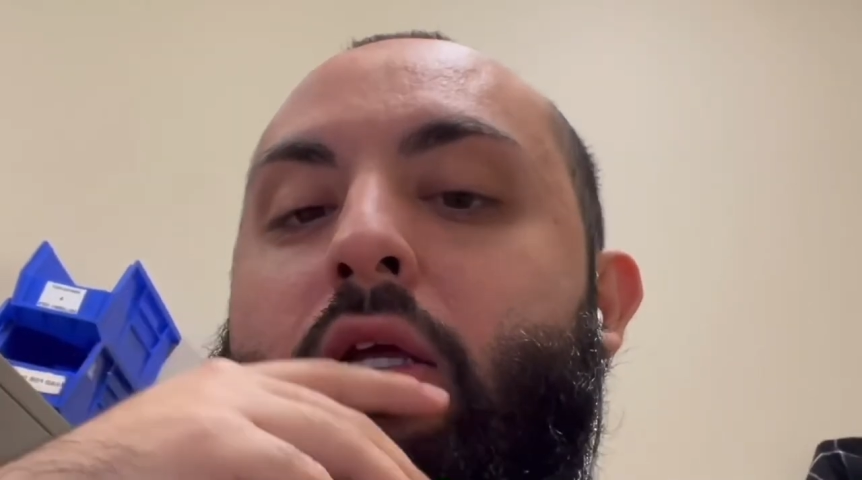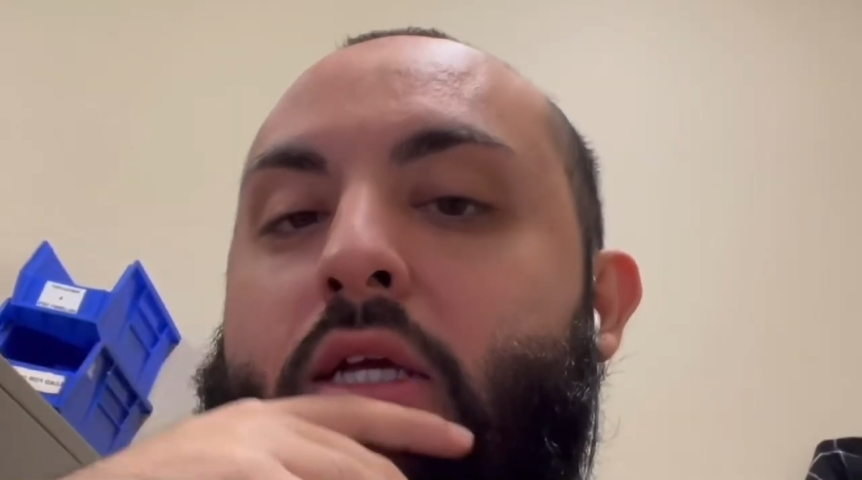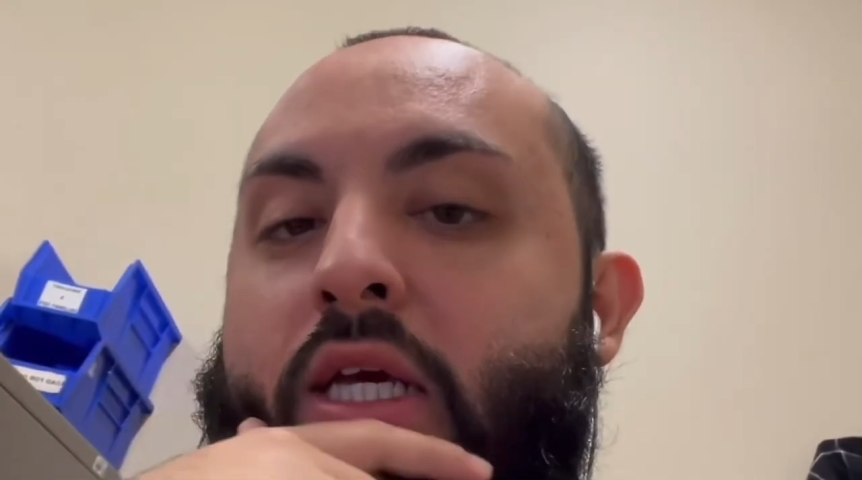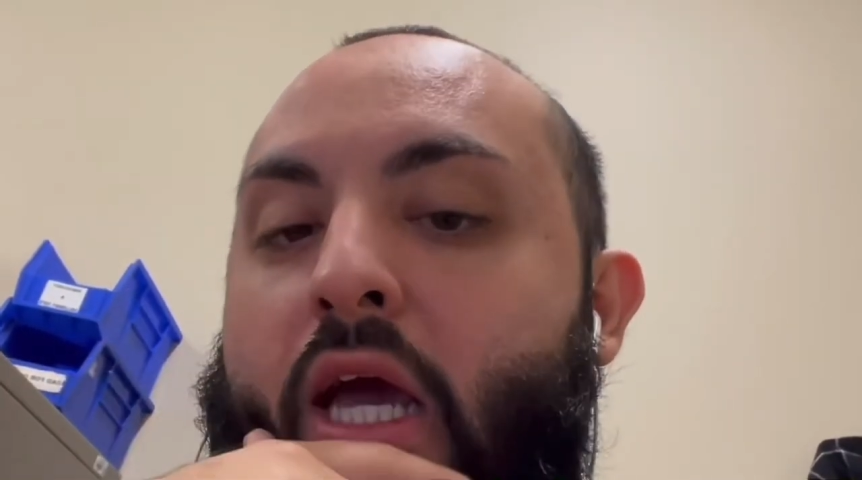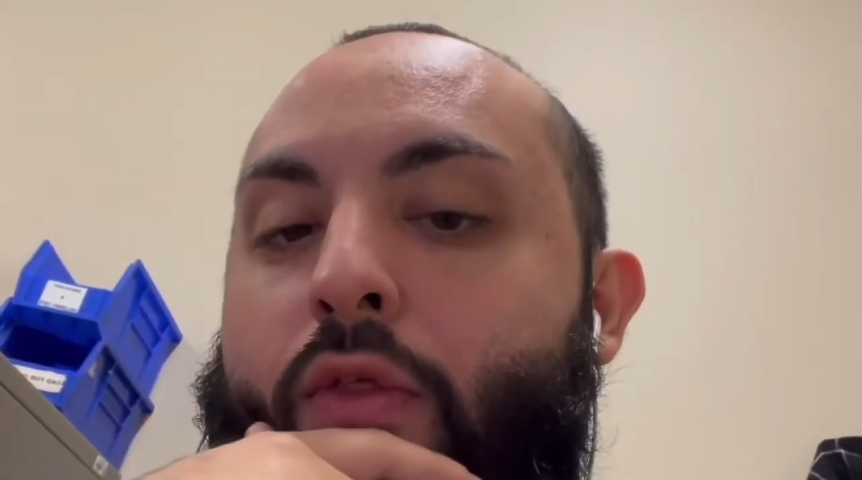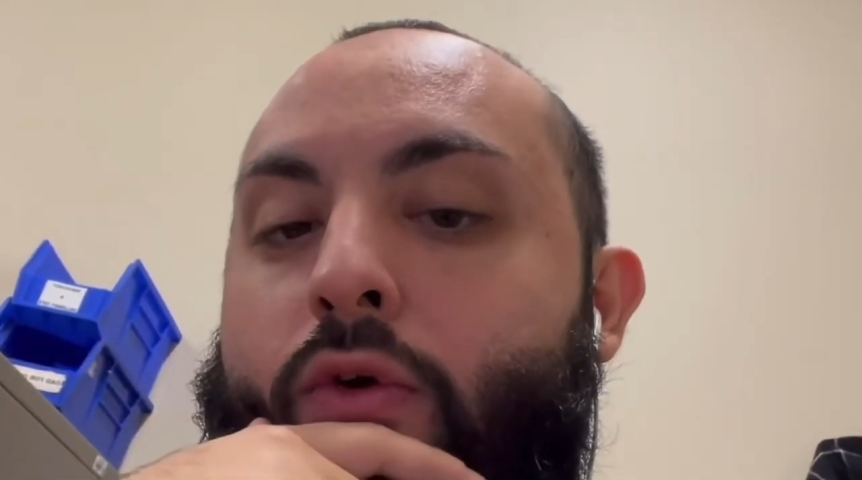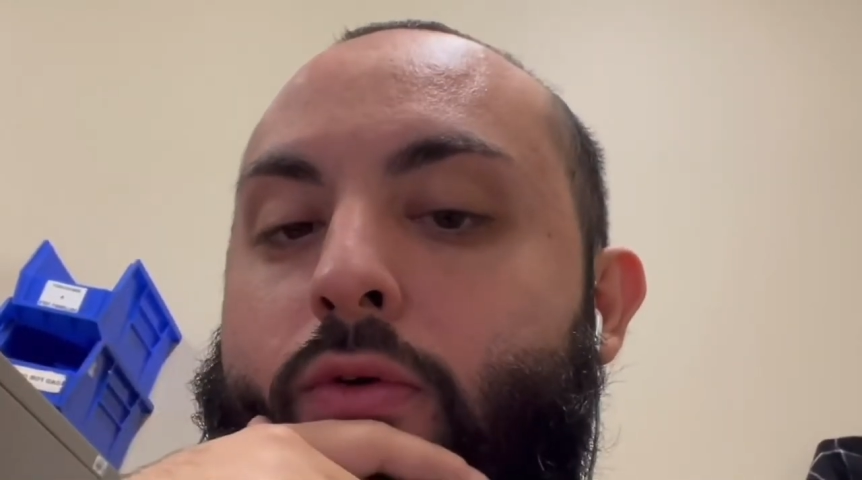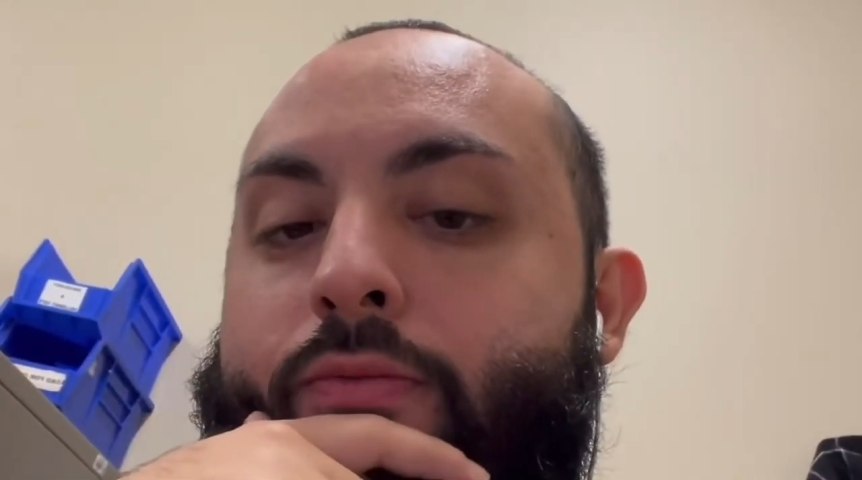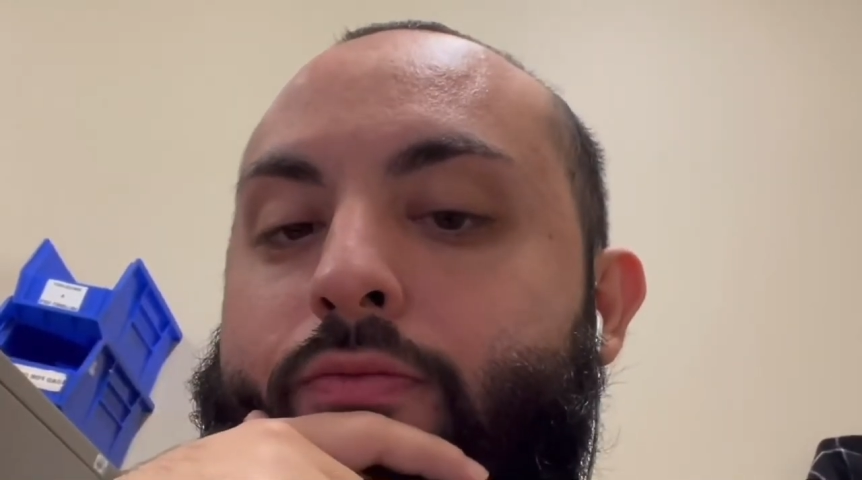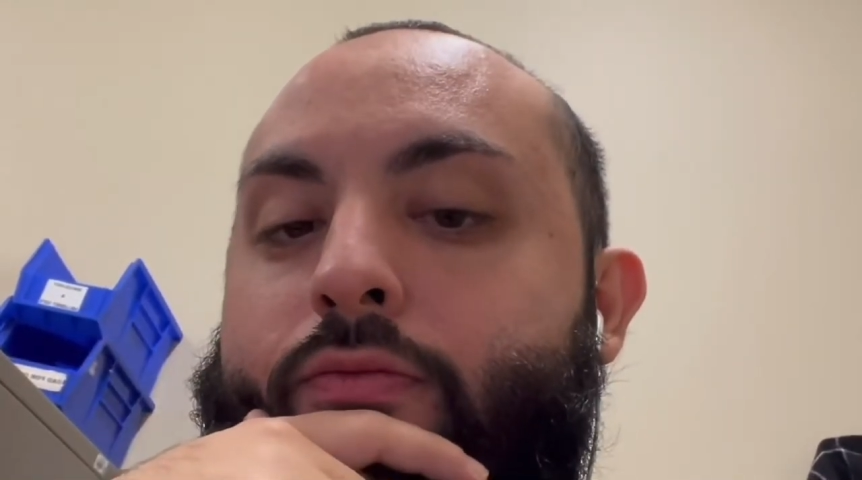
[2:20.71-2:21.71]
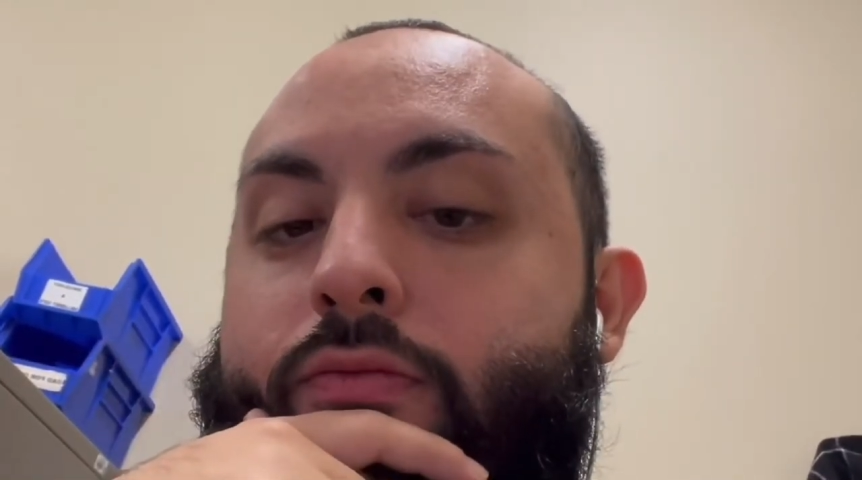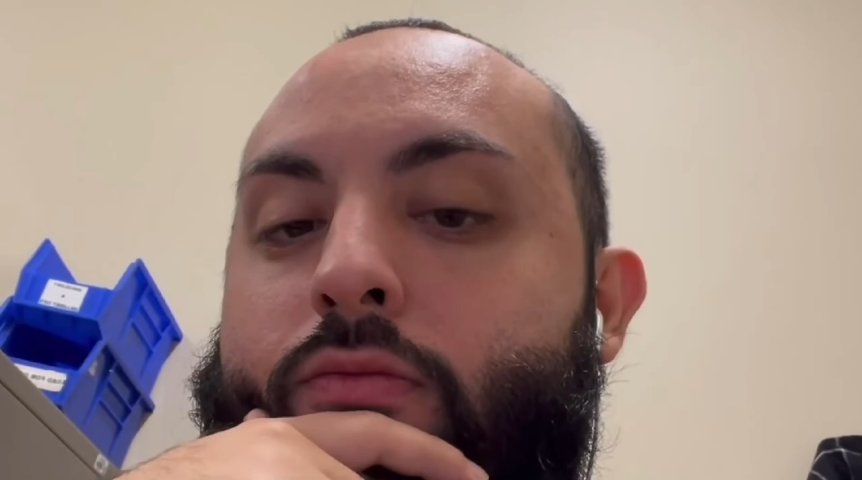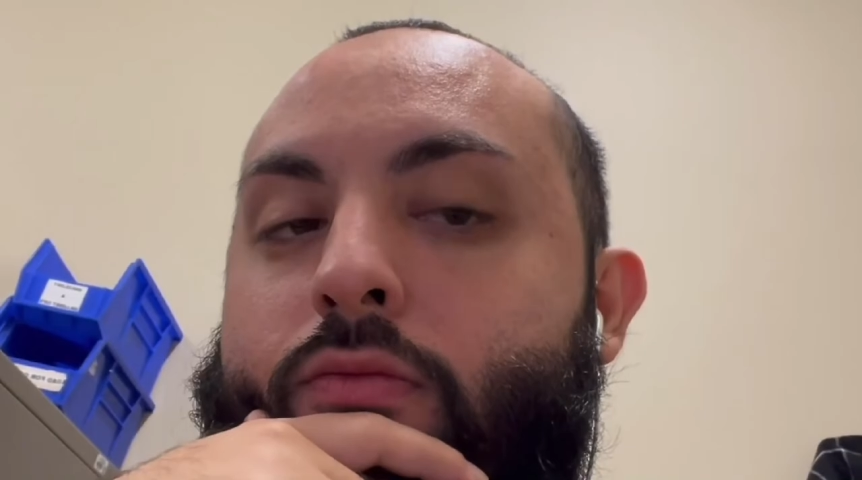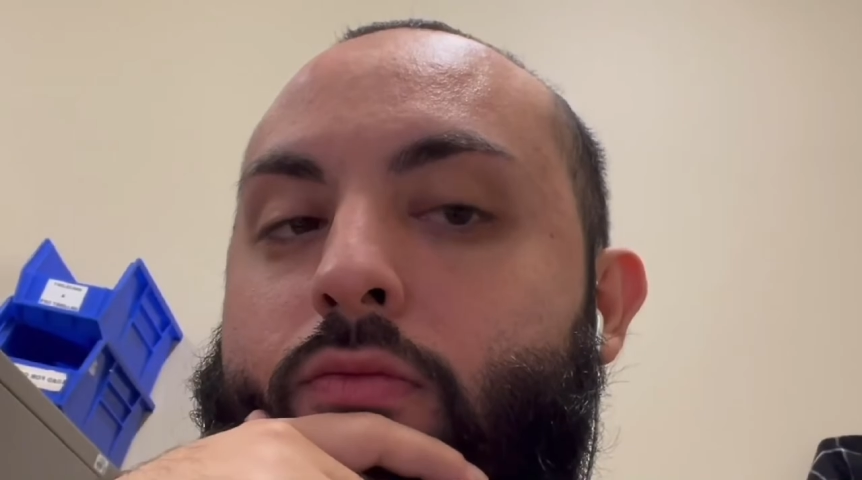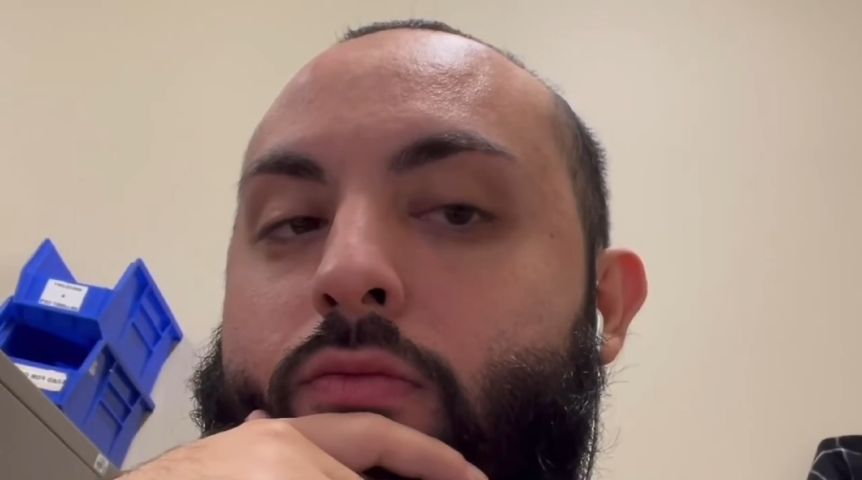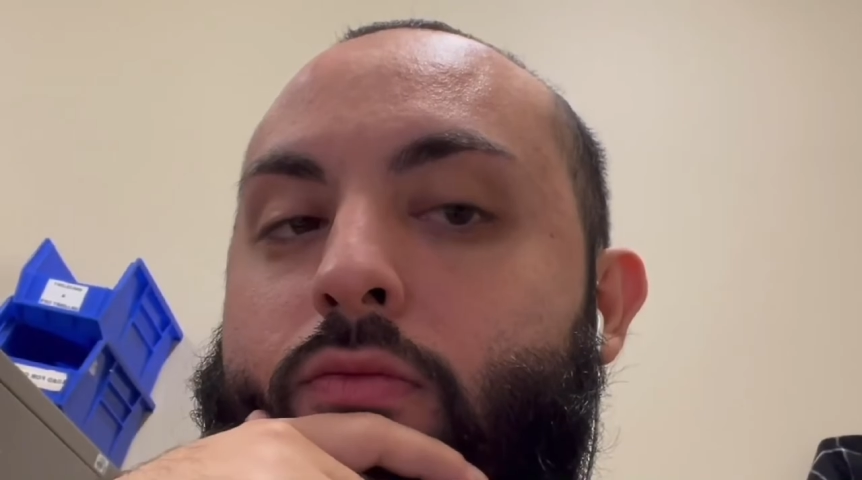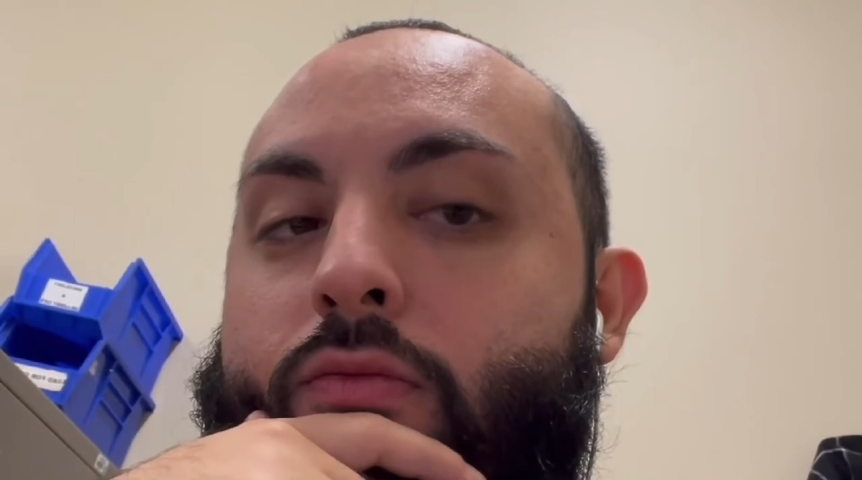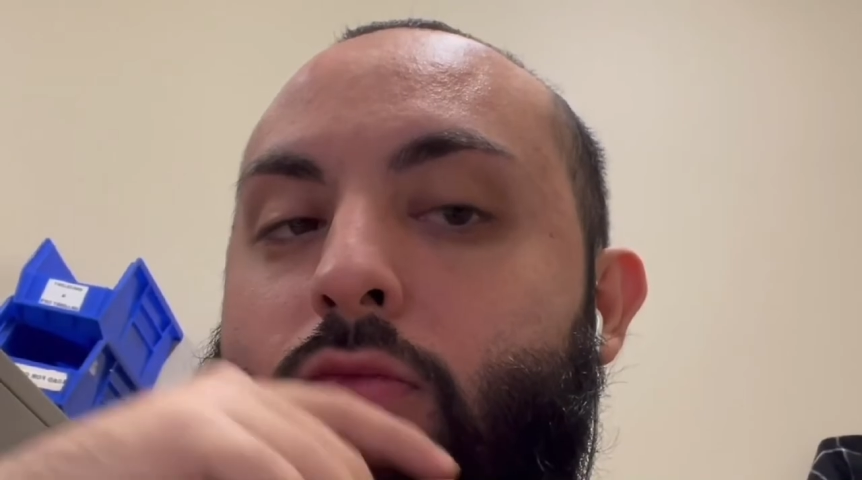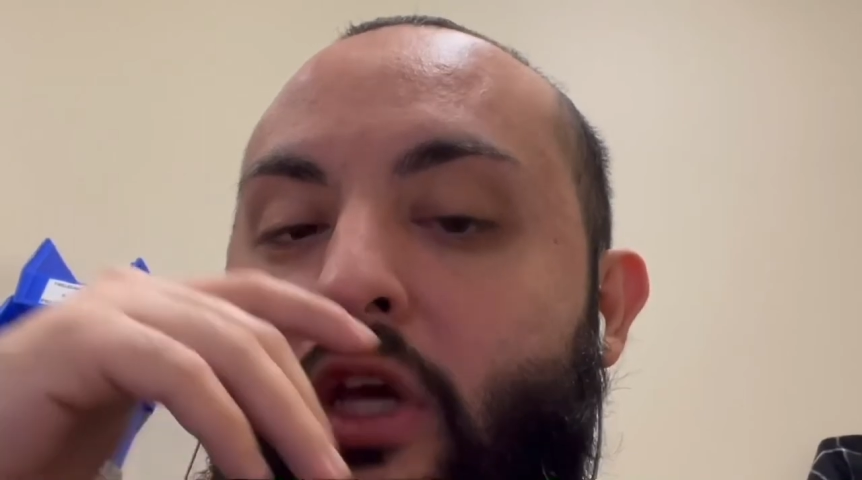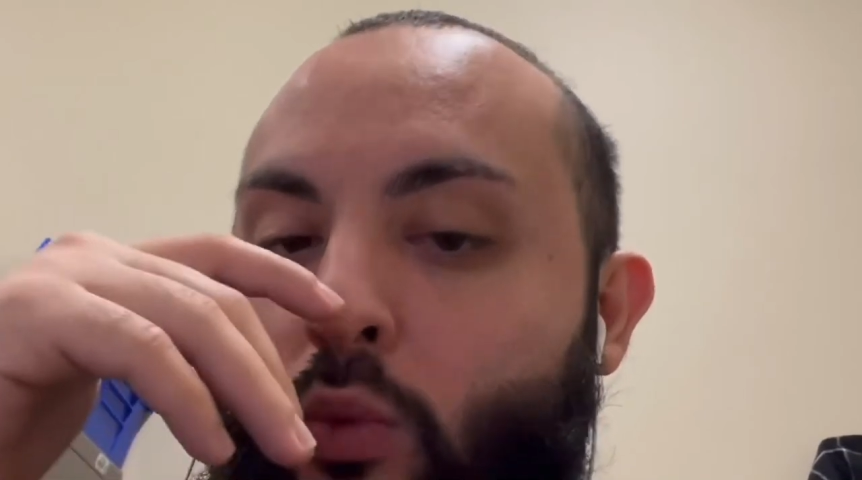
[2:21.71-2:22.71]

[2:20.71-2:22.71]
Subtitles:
together and